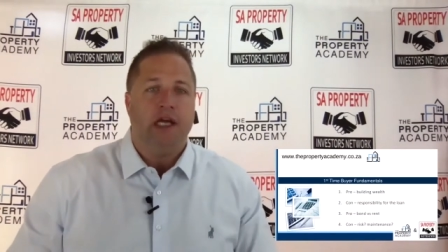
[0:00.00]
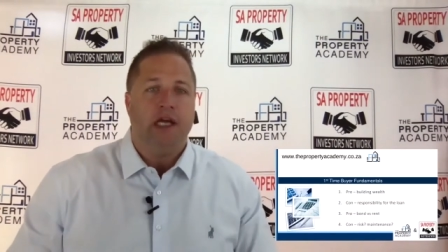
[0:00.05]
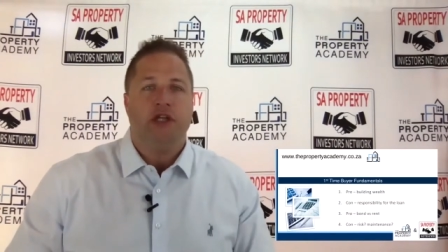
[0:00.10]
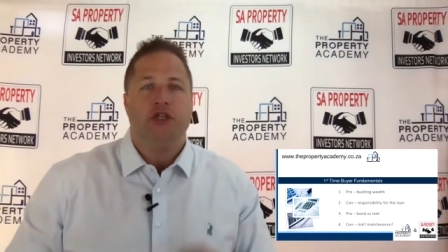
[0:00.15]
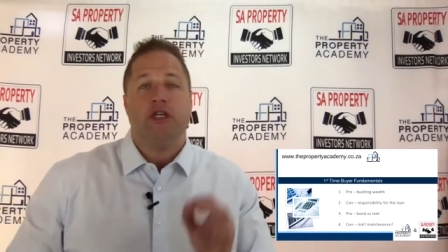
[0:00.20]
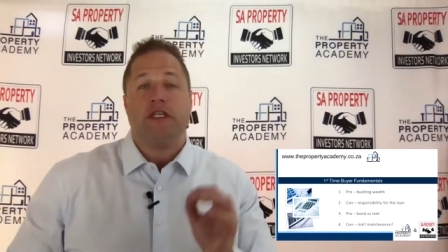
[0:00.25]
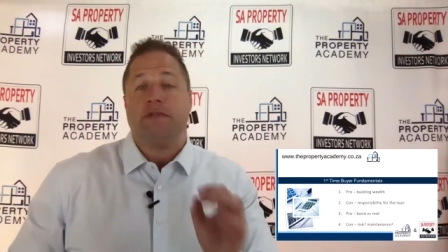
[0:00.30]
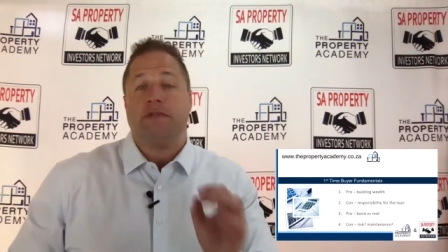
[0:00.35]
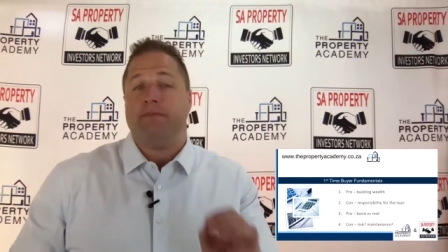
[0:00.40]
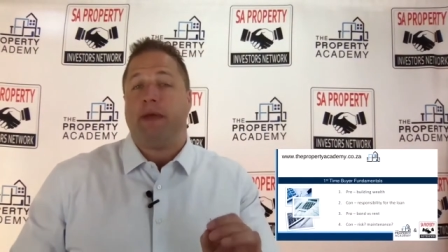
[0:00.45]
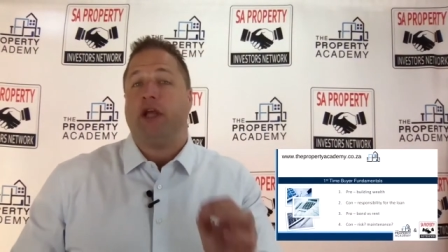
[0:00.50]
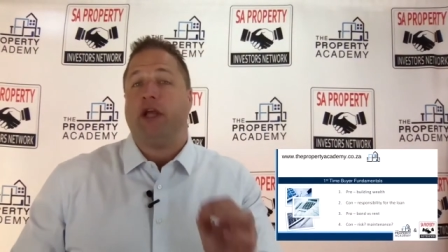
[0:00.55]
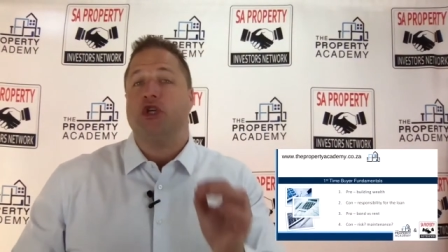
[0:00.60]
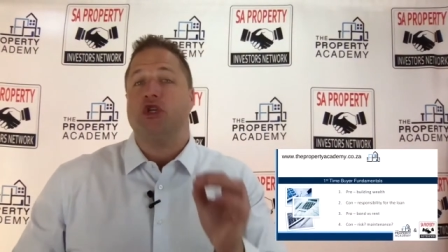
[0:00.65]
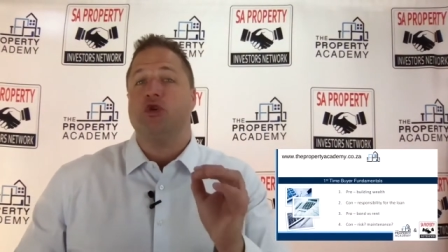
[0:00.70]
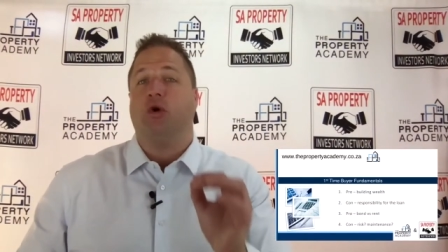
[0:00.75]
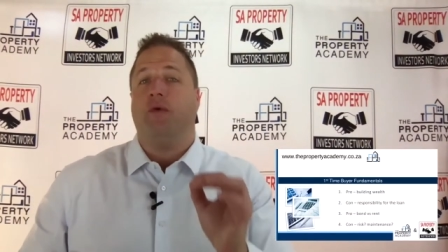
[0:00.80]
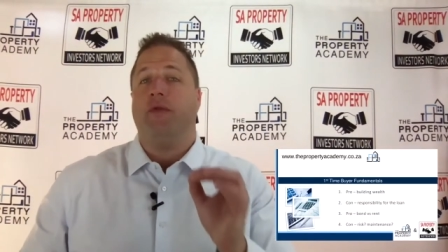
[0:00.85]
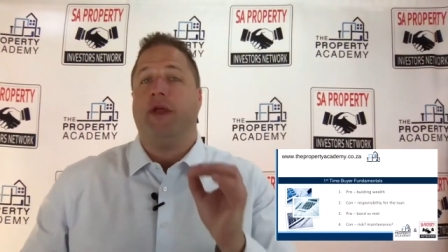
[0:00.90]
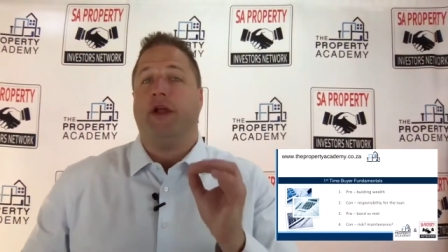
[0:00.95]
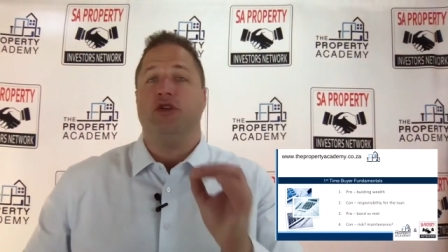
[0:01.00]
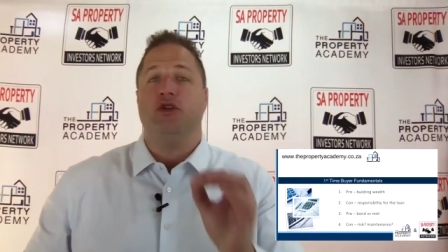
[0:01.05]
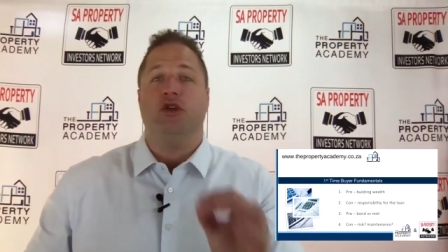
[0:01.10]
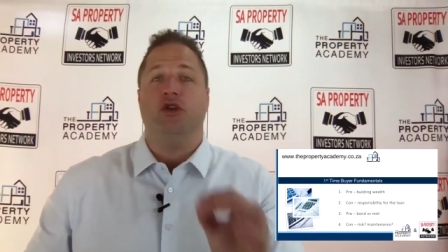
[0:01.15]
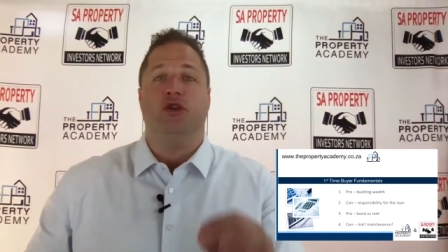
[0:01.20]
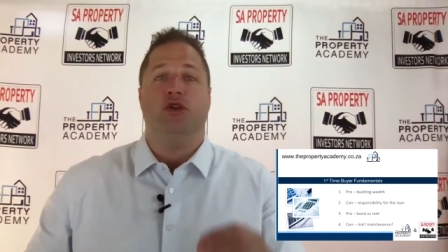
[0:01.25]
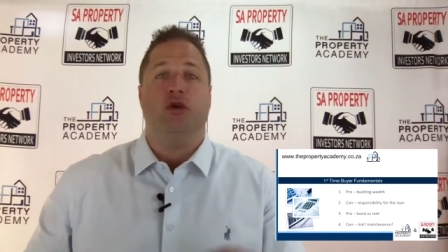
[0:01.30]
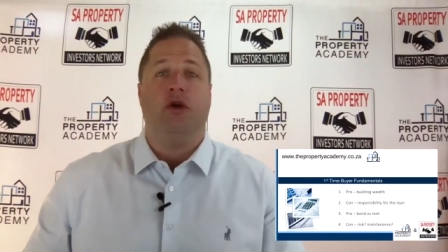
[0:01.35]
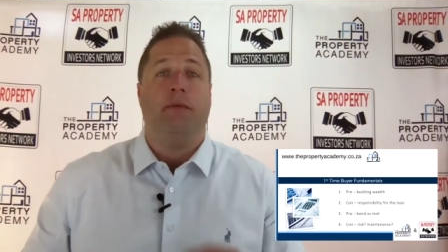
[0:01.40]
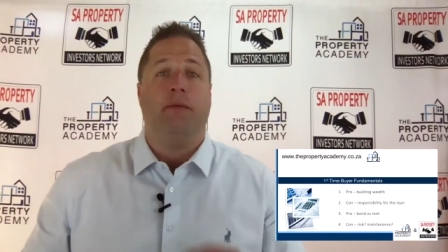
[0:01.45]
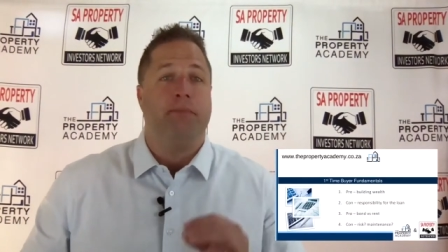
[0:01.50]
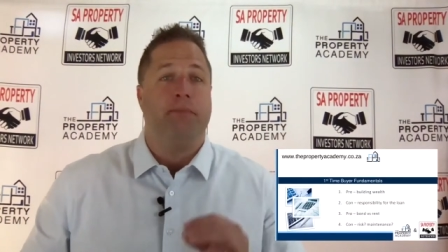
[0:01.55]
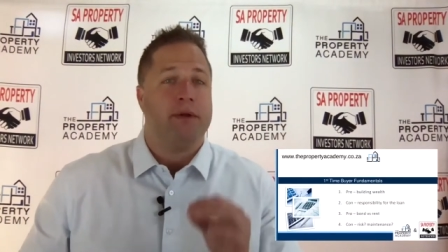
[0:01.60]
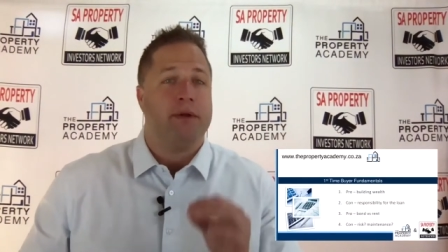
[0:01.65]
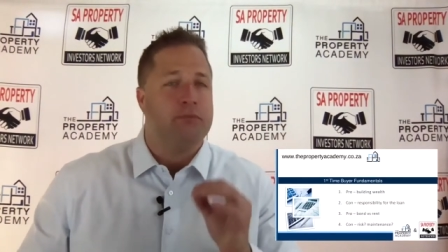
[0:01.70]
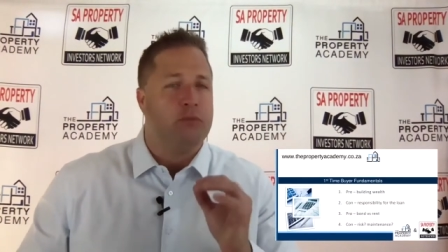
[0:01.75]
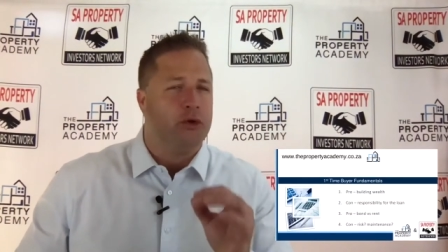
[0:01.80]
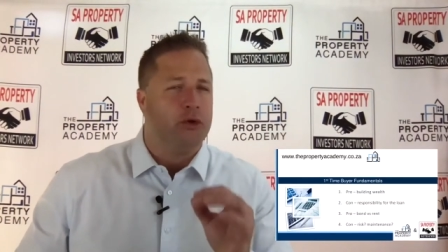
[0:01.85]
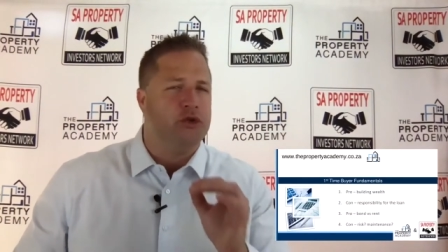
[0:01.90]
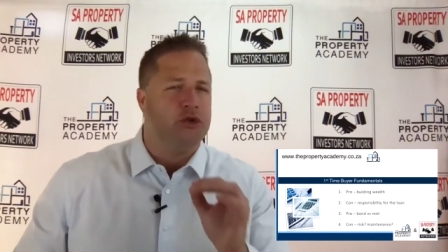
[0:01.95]
just make sure that you do a
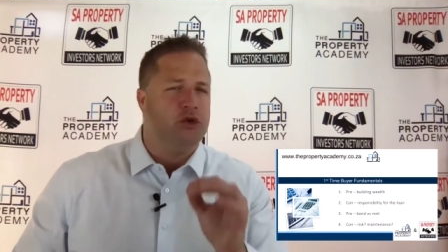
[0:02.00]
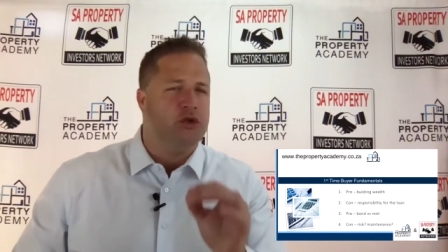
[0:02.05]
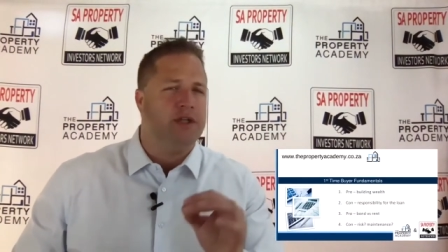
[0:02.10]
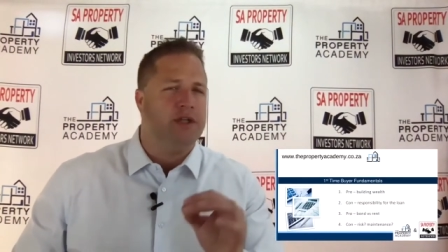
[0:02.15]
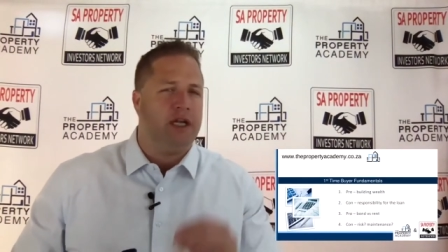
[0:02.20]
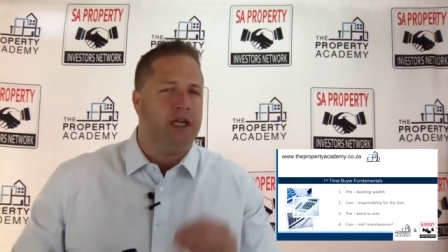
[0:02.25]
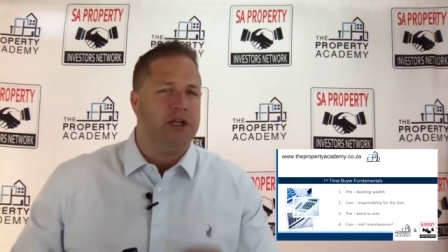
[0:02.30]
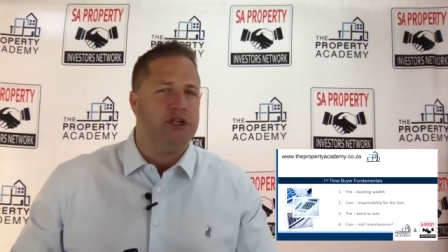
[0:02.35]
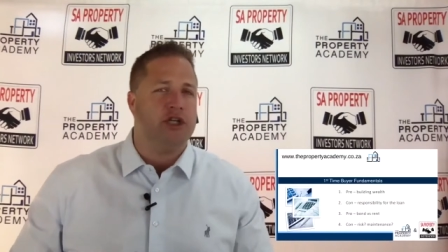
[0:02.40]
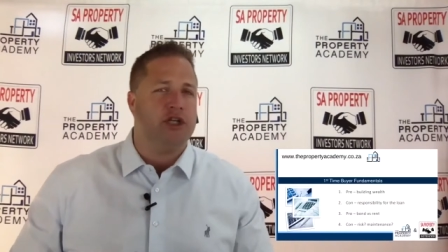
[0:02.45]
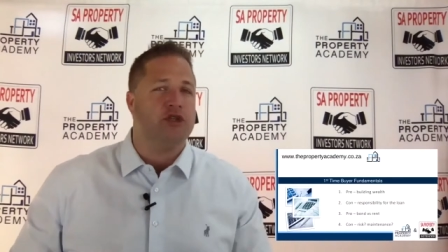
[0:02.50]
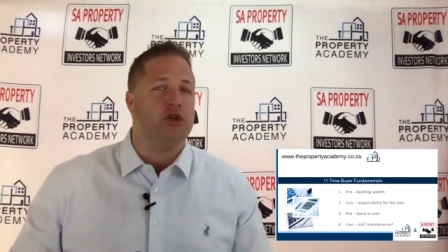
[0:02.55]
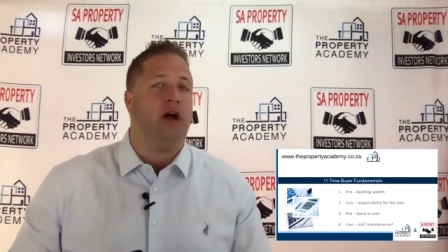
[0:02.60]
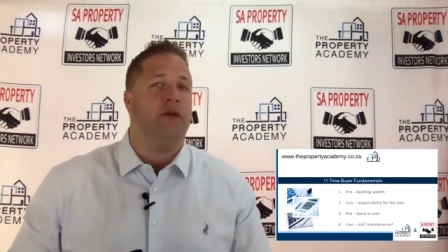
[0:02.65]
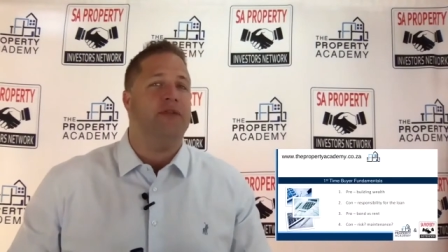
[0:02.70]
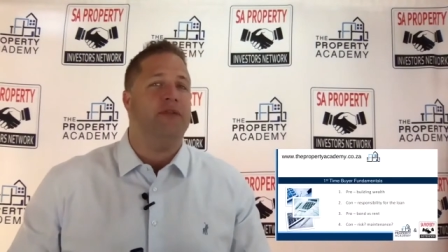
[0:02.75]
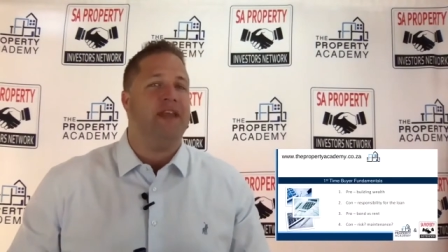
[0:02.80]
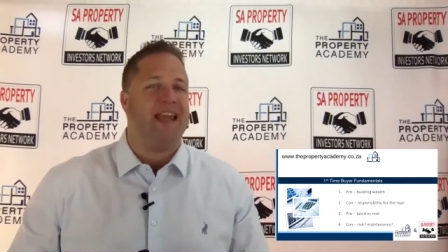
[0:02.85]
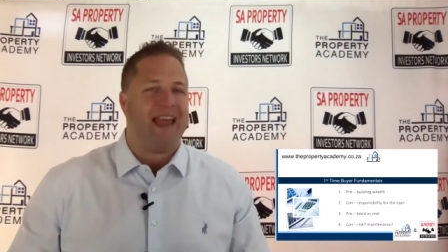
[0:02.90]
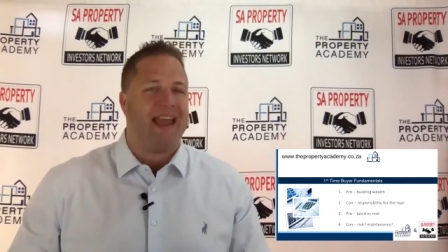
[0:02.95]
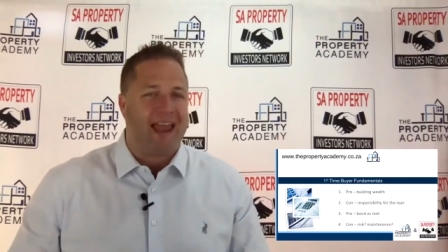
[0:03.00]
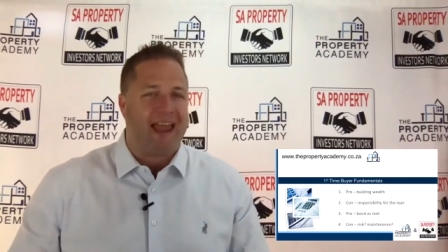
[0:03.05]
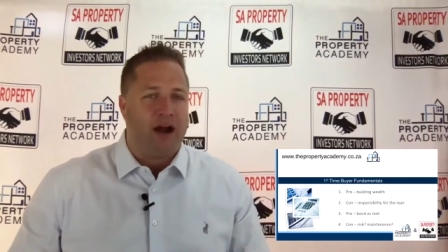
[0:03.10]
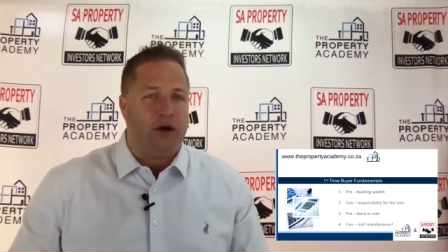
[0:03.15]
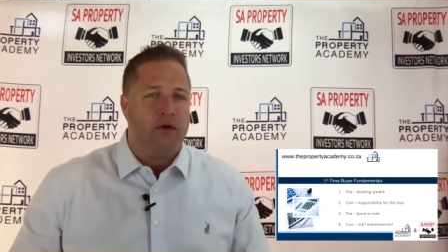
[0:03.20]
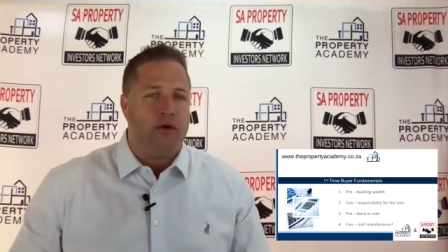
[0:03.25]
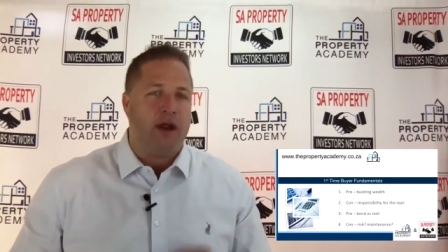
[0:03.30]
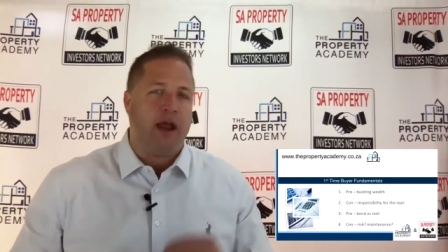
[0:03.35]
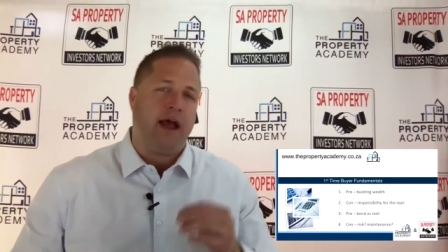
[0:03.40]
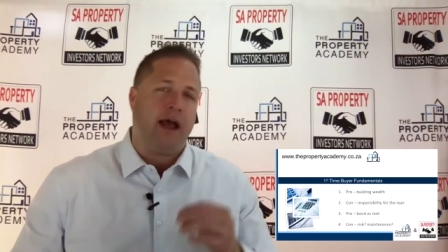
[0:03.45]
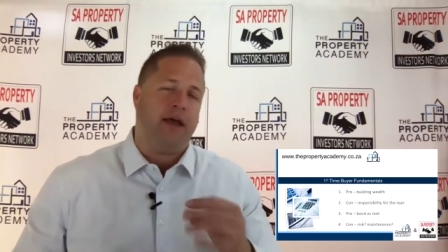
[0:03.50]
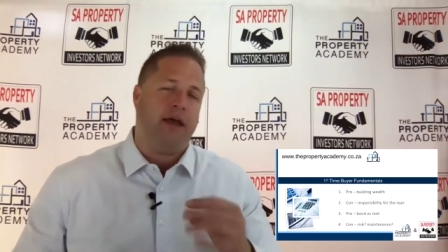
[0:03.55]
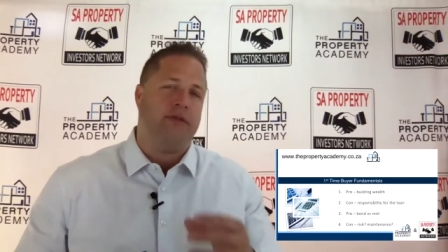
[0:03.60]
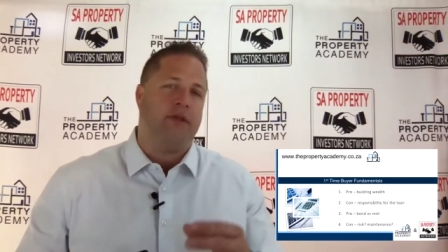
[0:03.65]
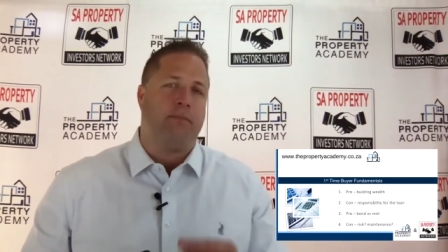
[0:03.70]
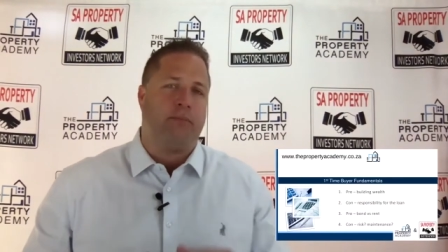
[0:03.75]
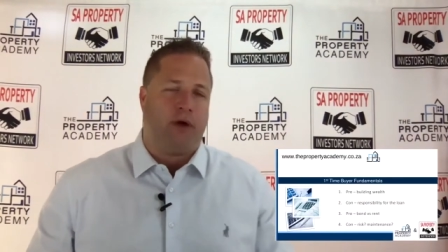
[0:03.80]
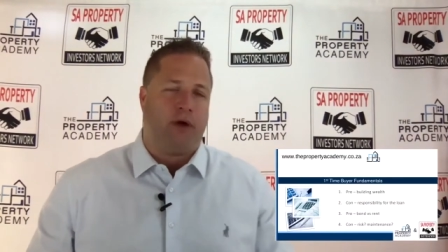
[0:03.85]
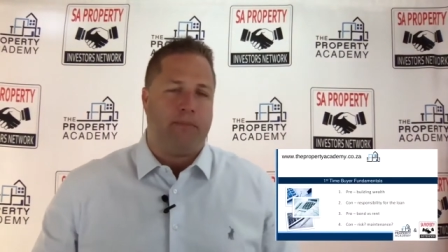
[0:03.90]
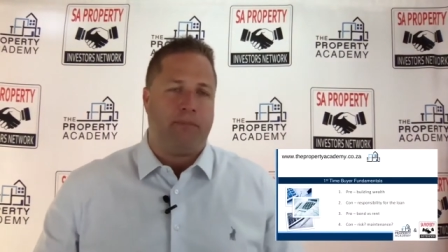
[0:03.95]
bit more due diligence on the area and the
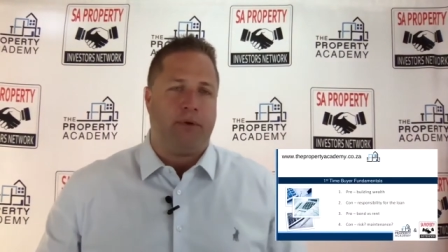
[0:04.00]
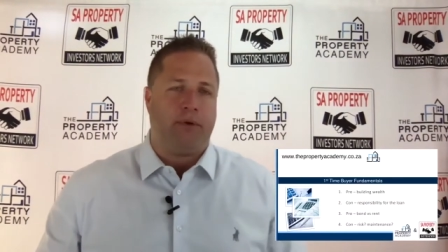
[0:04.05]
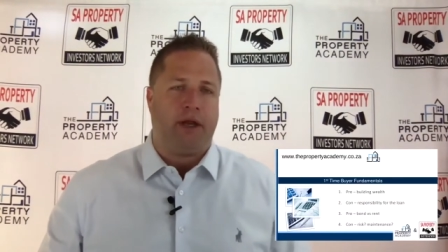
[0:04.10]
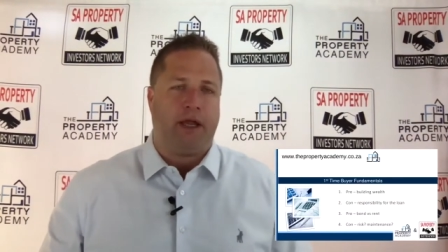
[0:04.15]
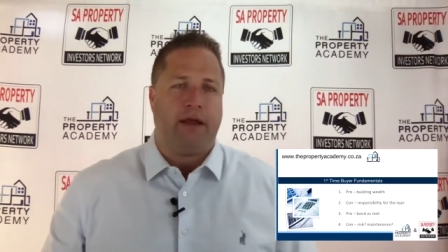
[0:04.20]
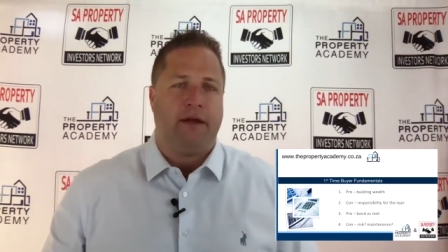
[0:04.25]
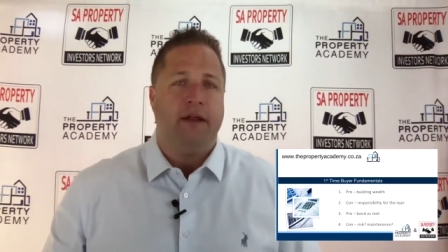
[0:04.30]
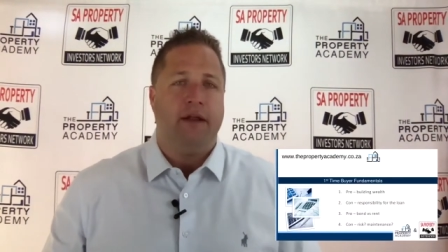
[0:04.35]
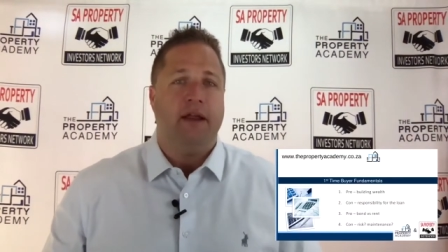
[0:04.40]
property.